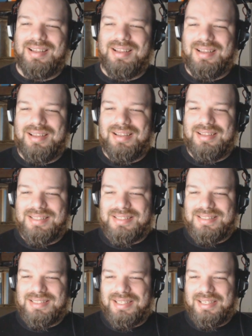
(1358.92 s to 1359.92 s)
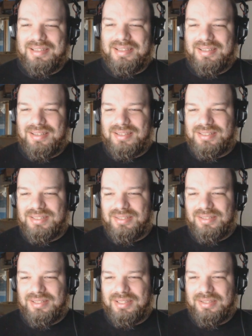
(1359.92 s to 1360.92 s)
Let's see.
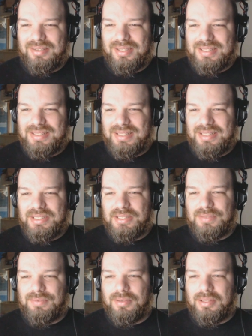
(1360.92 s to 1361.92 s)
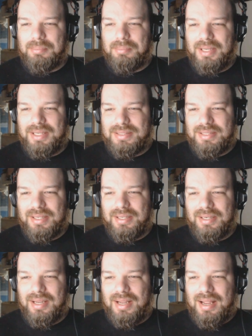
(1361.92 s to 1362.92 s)
Also, little extensions for the
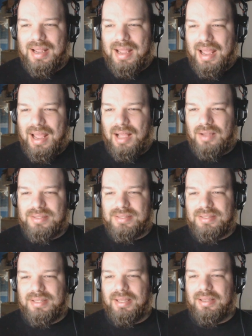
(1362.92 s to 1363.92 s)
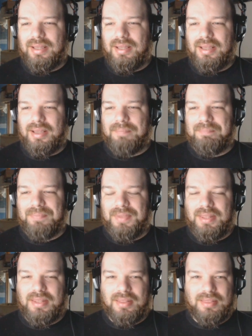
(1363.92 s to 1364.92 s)
Megaton house, like the
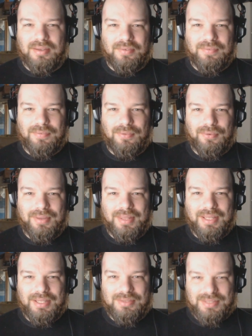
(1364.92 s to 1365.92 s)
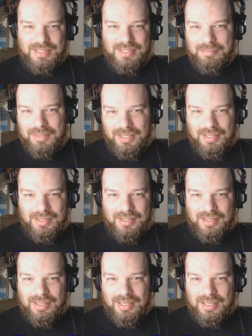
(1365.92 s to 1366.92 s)
third floor that you see me
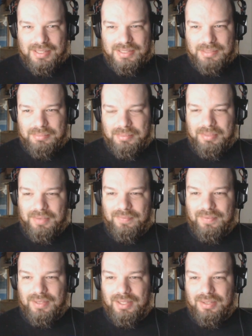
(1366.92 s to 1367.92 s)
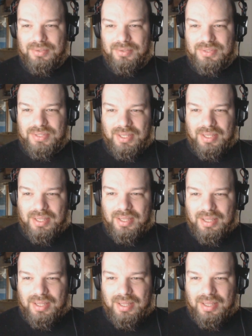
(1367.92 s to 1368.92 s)
in some of my videos.
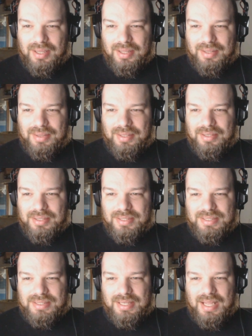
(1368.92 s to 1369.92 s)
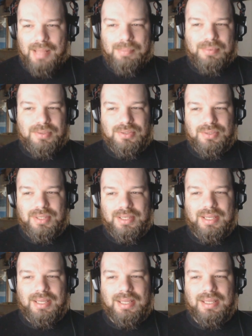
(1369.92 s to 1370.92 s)
There is an apple
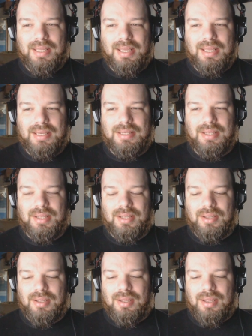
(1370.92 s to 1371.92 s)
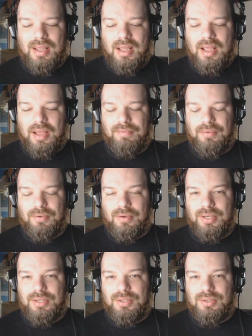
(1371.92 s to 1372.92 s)
tree I can get
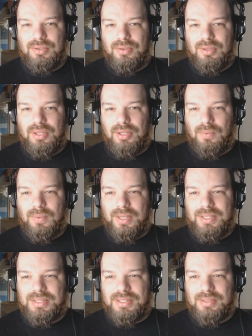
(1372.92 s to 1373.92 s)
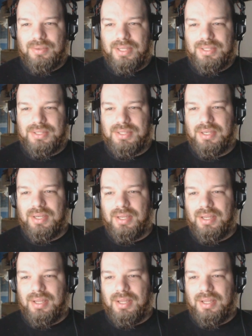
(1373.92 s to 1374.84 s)
after I do the Oasis quest.